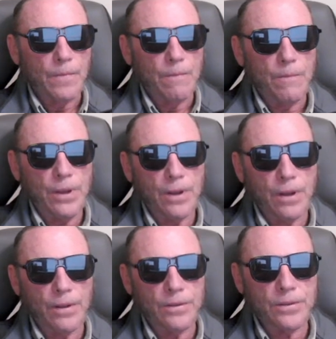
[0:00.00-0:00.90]

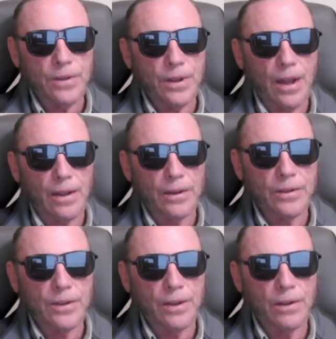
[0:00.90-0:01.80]
because the
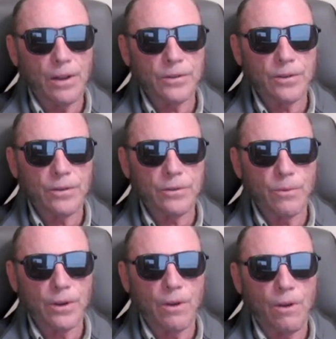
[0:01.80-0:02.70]
galaxy clusters
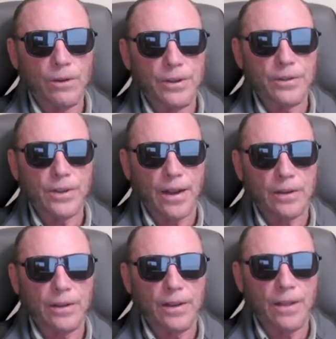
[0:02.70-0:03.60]
were called
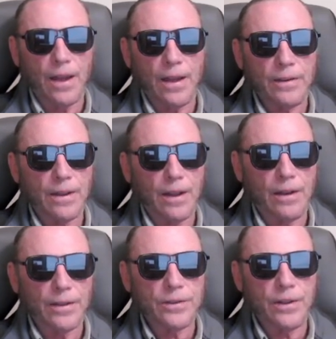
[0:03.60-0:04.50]
exactly that,
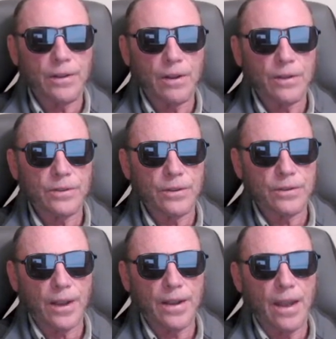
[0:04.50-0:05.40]
galaxy
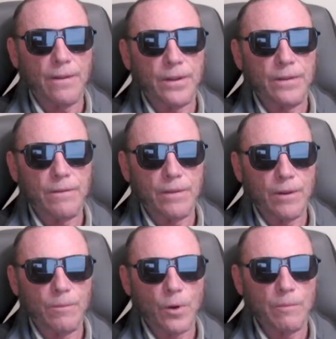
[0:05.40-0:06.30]
clusters. I gave it
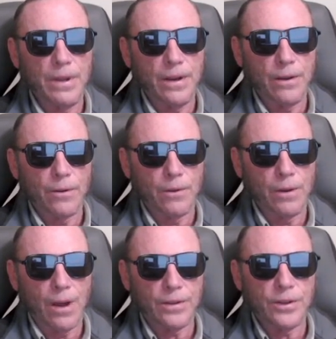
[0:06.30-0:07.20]
a more
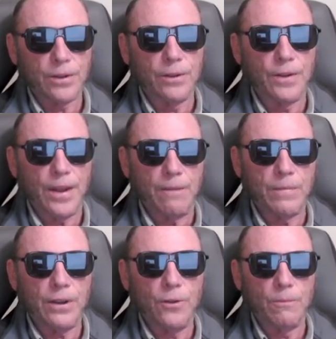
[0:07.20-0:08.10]
meteorological name,
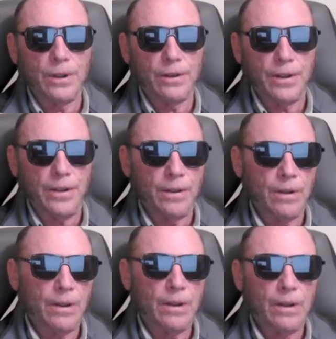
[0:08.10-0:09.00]
cumuli,
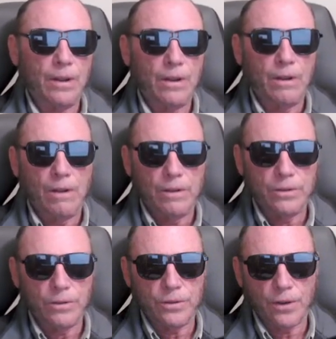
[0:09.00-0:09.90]

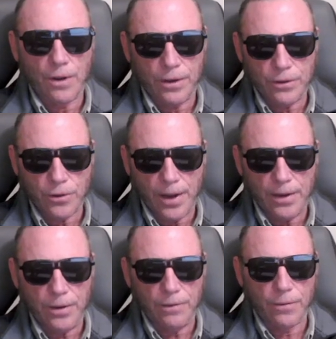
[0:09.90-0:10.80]
to start a
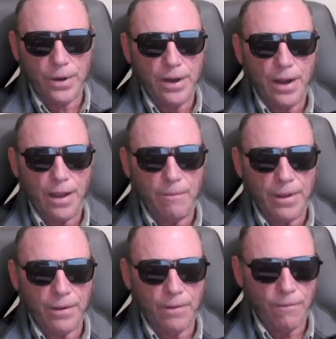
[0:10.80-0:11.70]
trend of renaming